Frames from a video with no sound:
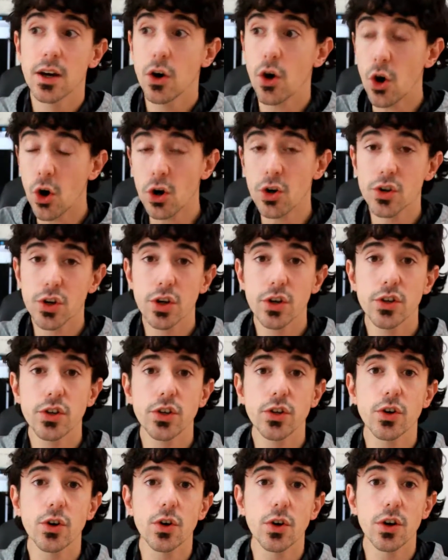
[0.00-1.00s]
on
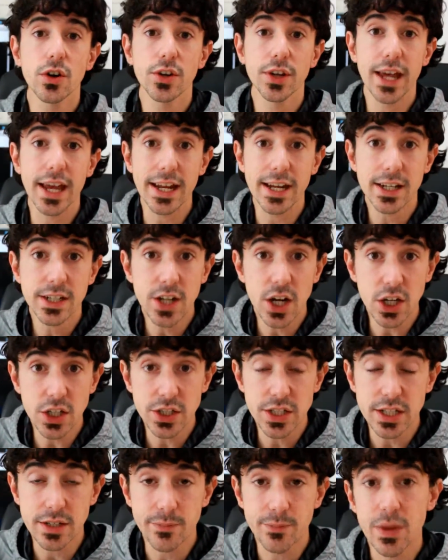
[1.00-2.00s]
your ungated
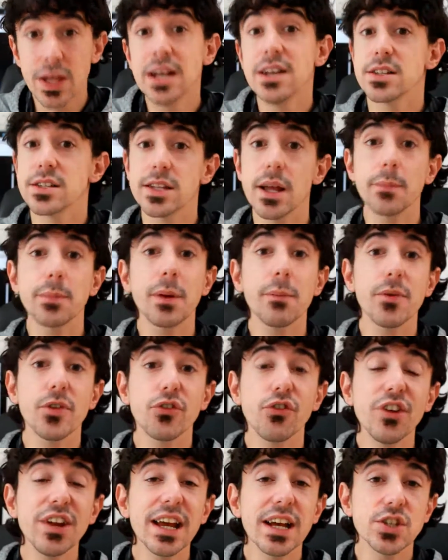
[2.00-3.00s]
content. Step number
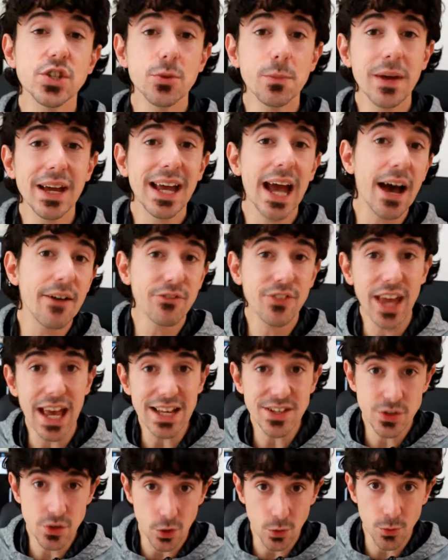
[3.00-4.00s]
three, as you may have
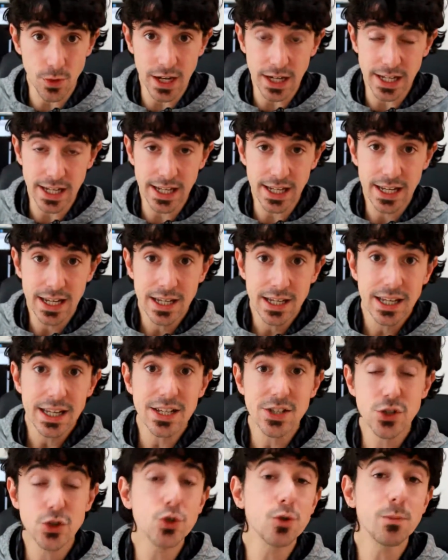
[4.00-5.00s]
guessed already,
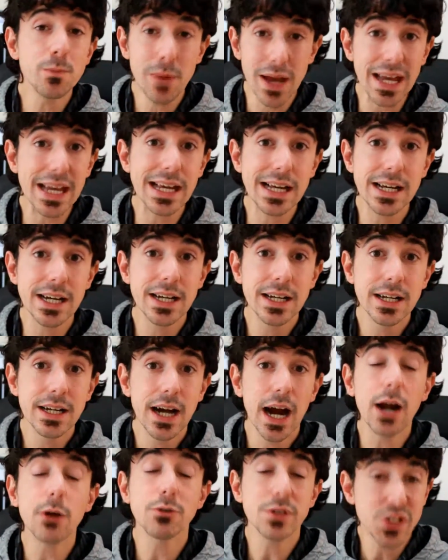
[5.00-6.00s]
is to make
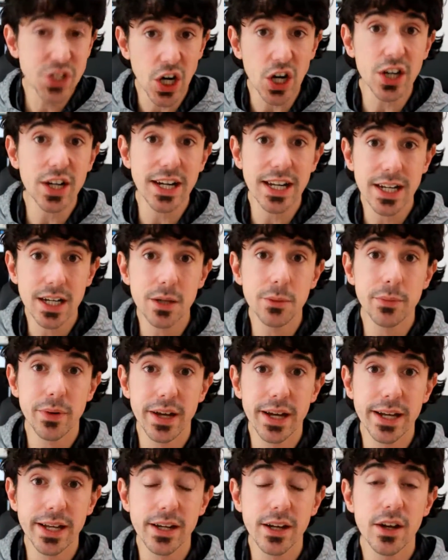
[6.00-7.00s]
a retargeting
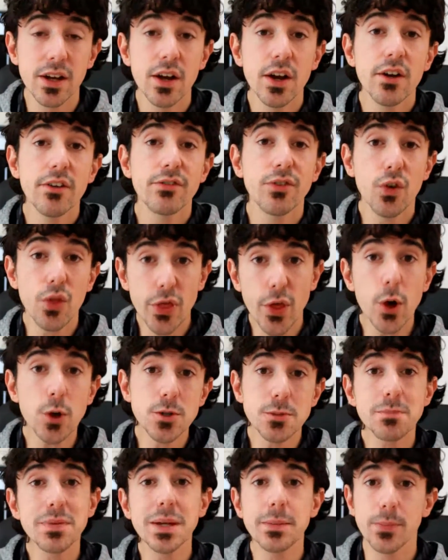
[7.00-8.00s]
campaign for
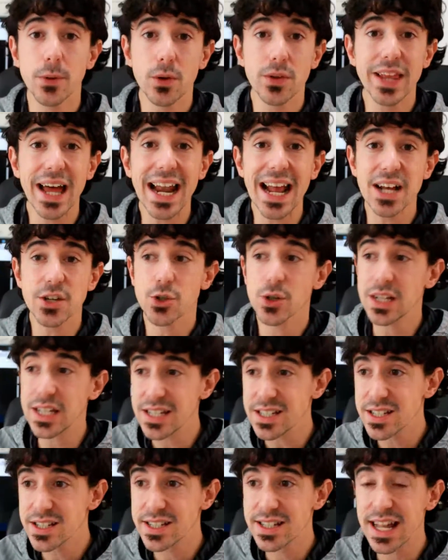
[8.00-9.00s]
those people that
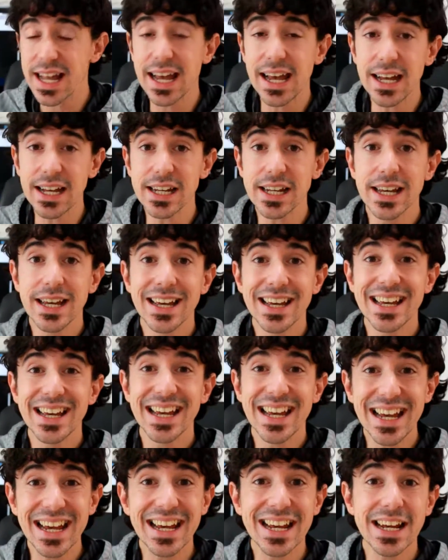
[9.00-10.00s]
actually stayed
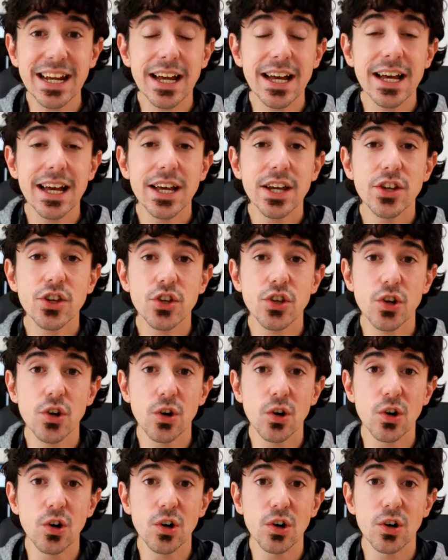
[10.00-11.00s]
in
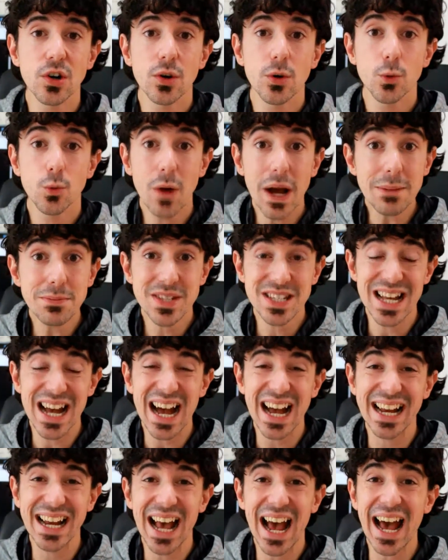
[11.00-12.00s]
your
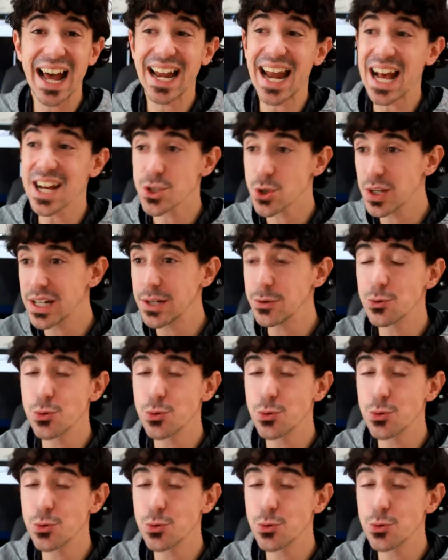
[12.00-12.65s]
website and actually